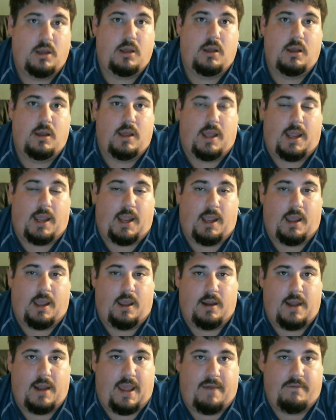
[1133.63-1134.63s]
And
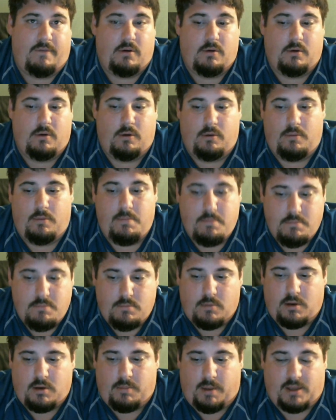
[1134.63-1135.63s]
Evinrude,
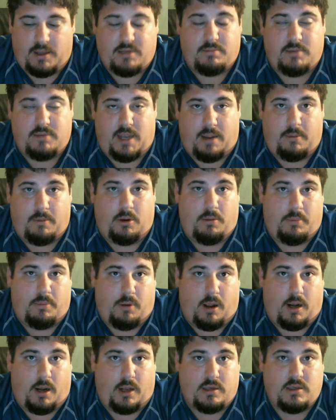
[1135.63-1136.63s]
make some damn good
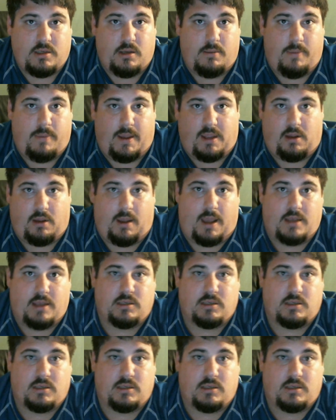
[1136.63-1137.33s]
products. Thank you, guys.